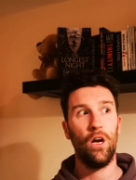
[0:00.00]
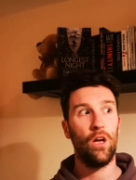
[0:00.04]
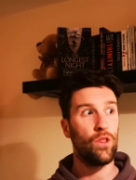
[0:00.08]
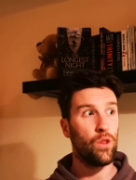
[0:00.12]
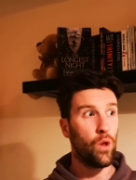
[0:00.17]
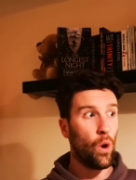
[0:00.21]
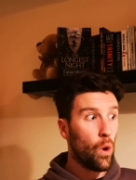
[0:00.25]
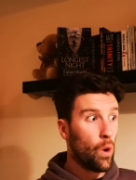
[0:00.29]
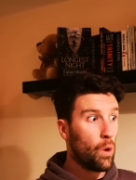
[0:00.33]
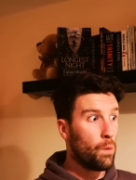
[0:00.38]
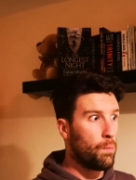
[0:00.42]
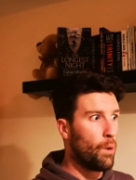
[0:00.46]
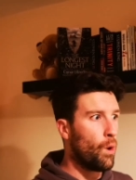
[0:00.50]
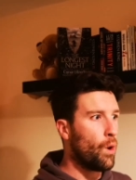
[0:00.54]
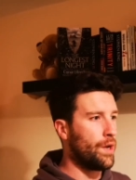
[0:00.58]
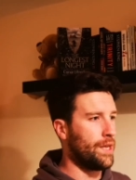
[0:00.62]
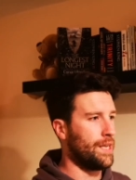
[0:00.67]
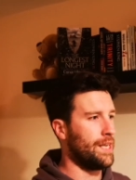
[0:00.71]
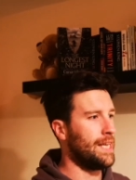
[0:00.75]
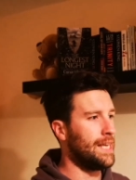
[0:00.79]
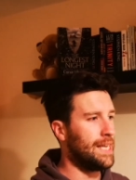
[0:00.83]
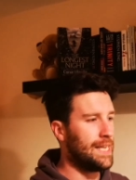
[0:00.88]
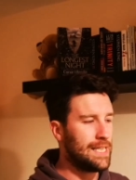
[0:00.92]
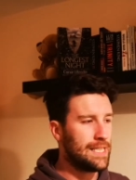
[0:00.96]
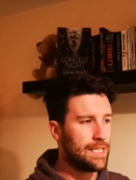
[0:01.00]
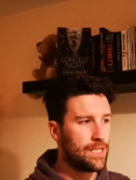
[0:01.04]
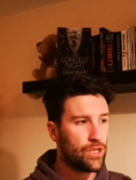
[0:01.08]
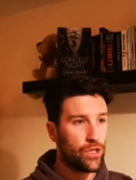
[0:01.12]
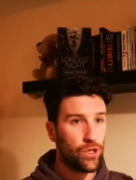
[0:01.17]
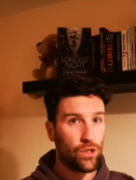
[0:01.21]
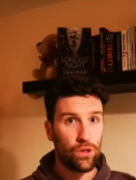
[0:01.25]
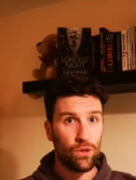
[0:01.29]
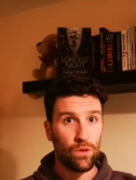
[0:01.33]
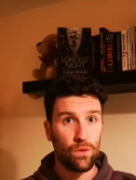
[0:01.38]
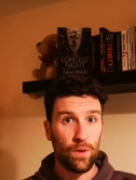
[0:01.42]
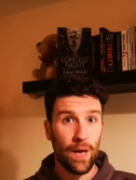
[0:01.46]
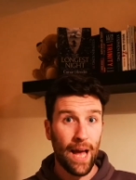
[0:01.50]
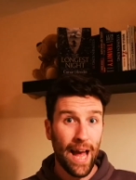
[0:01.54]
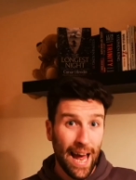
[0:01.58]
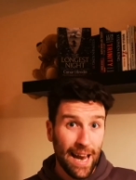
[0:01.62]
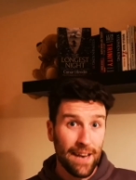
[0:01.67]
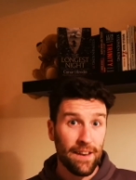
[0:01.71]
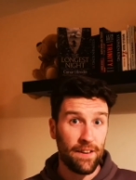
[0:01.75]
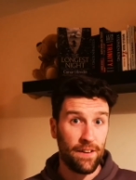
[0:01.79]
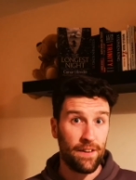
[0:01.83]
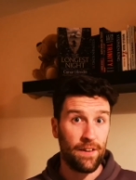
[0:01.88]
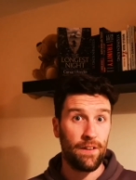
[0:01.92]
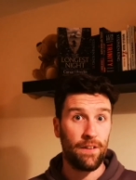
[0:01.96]
The whole point is to
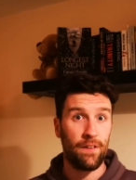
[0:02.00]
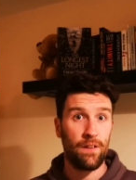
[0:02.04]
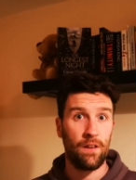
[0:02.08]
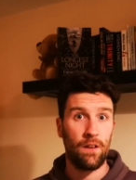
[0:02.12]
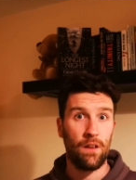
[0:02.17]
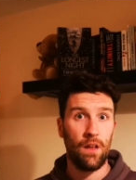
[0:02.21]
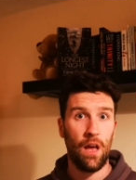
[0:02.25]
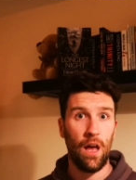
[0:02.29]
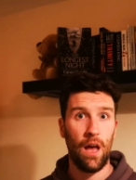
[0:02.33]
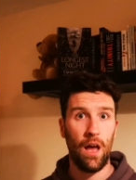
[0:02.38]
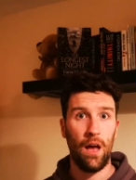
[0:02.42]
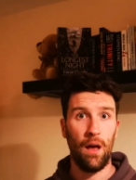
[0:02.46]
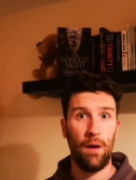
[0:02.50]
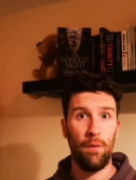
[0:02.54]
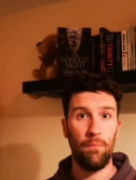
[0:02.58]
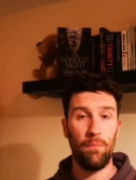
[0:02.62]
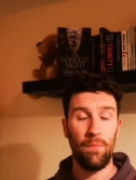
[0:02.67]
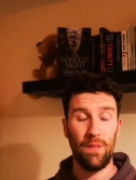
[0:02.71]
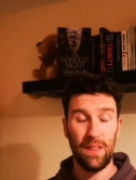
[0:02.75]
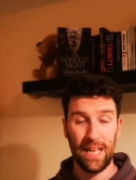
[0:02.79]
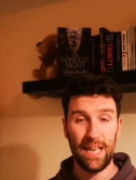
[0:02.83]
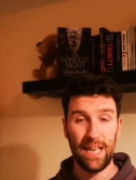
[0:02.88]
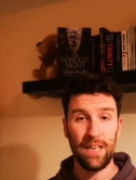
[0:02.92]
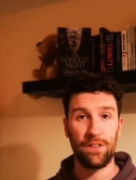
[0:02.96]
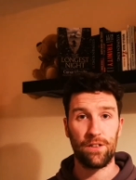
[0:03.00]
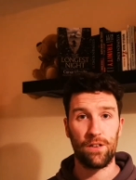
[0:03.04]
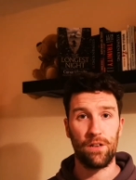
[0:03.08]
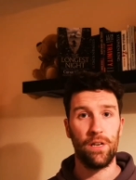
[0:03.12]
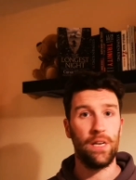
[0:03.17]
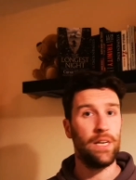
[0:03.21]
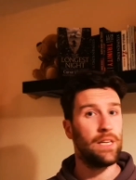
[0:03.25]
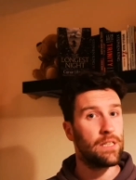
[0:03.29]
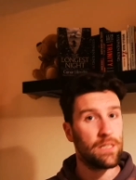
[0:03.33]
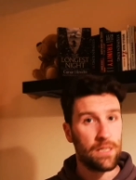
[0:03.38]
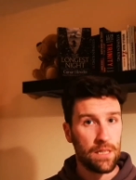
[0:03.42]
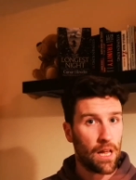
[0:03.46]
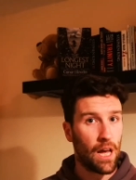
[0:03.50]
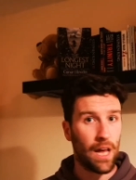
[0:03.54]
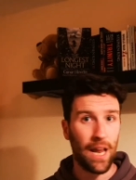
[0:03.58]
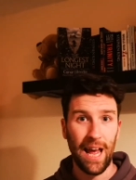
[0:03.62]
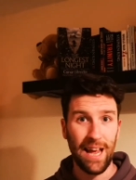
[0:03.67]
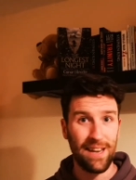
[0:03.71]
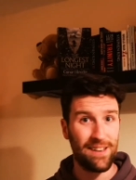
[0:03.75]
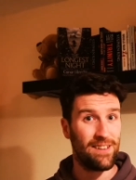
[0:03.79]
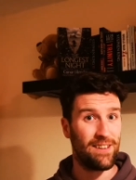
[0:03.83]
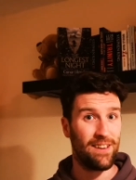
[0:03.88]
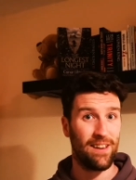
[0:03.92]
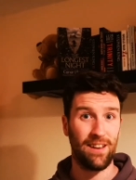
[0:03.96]
edit it later. It is not
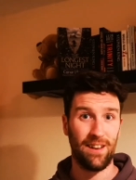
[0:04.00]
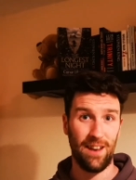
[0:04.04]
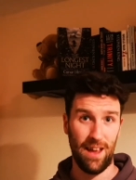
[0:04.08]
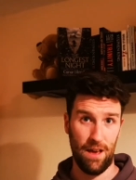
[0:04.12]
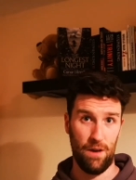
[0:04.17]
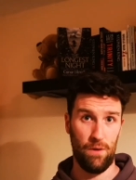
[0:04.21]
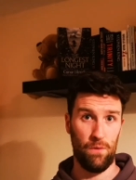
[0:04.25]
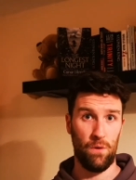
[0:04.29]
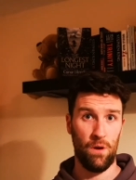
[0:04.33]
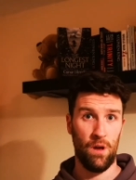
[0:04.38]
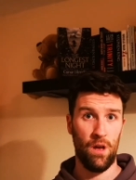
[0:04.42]
editing now.